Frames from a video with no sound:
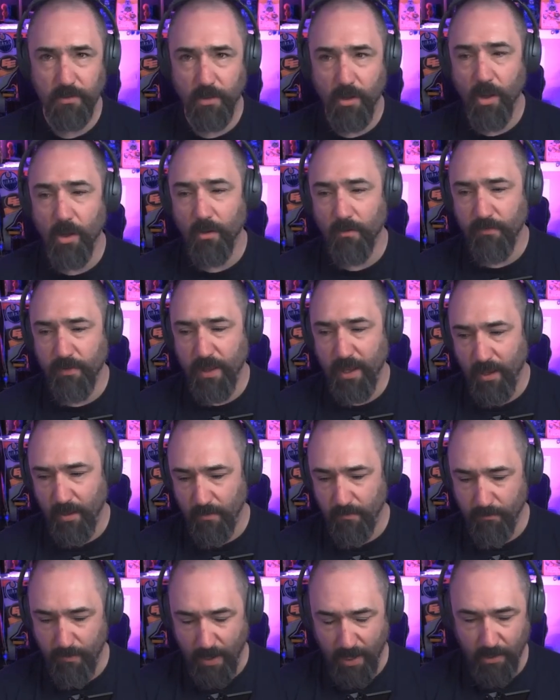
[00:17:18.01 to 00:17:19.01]
All of
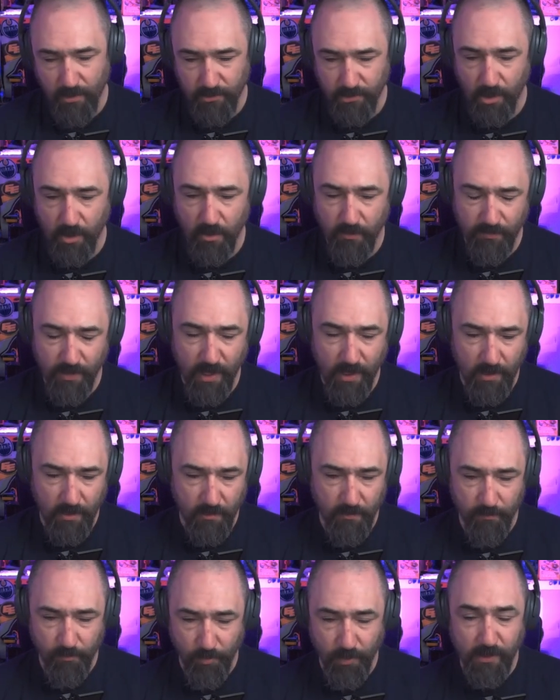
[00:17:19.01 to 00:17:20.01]
that matters. All of that
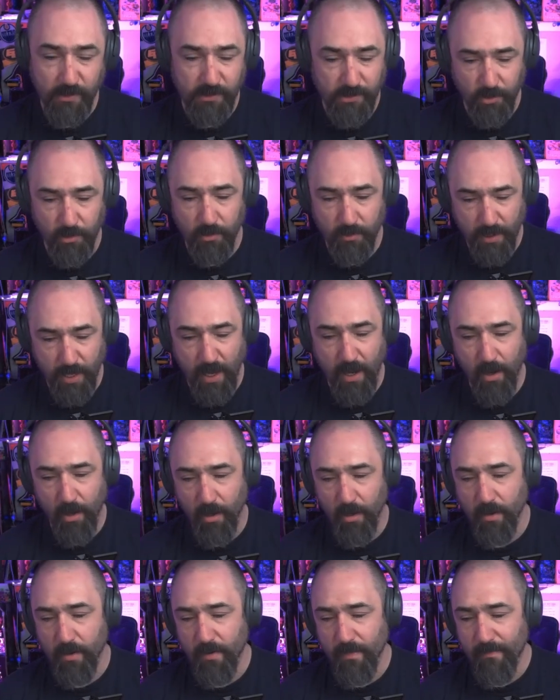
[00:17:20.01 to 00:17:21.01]
brings her
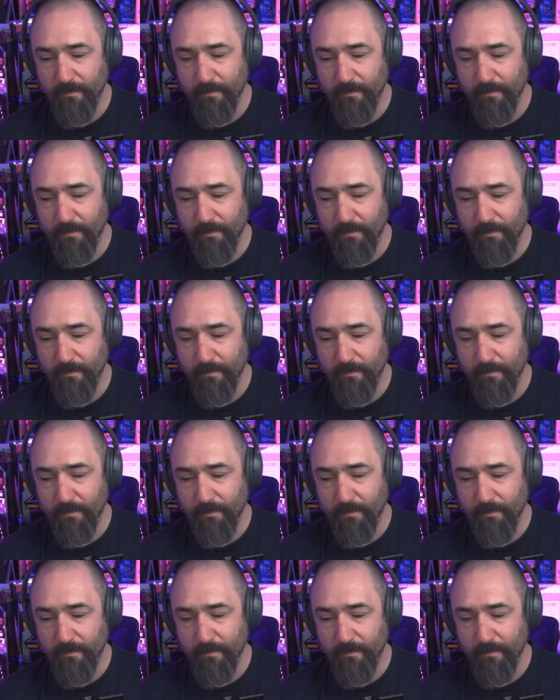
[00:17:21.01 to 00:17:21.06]
care